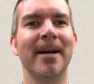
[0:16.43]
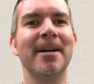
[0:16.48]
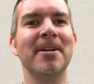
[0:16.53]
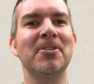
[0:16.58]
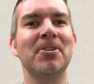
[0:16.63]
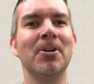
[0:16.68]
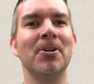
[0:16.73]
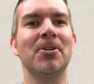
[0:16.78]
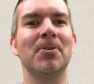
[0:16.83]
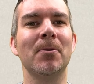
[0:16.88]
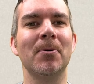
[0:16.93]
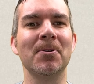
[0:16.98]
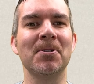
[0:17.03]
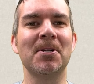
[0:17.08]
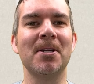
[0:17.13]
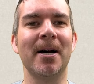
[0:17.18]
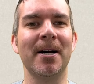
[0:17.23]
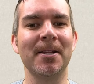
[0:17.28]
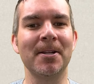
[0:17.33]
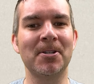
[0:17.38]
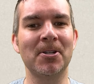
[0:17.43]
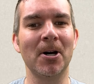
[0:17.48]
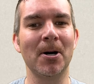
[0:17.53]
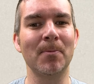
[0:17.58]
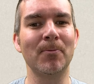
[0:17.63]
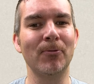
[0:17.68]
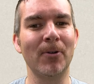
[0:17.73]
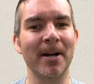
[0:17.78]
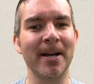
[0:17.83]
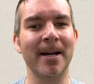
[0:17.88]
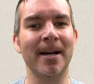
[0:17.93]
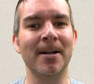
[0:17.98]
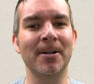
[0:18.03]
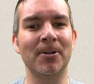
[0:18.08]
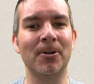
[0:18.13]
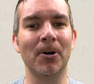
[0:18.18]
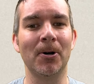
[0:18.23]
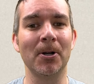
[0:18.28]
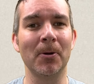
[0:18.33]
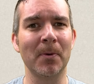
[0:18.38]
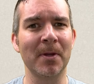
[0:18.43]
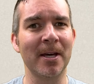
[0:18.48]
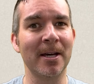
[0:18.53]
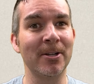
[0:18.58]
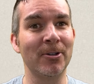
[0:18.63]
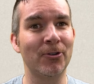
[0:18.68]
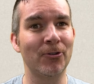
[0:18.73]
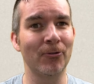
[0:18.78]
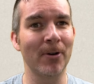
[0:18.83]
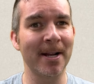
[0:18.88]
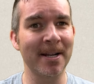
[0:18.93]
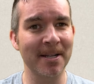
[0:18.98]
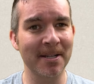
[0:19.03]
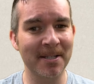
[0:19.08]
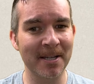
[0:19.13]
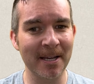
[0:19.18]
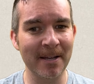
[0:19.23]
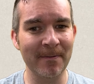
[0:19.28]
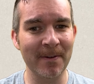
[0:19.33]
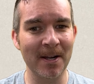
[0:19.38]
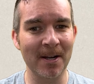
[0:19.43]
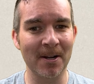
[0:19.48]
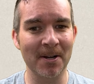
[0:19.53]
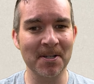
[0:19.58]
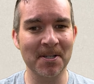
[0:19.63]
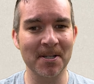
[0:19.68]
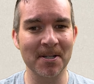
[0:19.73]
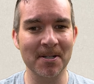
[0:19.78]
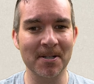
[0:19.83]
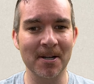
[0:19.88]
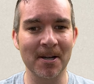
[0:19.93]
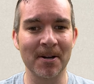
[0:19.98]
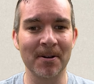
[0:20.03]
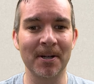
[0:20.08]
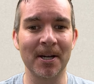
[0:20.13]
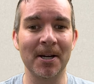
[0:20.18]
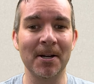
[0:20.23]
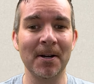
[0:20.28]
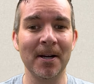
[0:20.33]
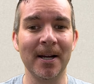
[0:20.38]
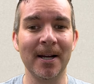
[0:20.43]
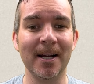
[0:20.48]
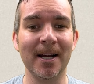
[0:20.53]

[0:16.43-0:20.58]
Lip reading: as usual, start in the top right-hand corner with a dreaded TV license logo.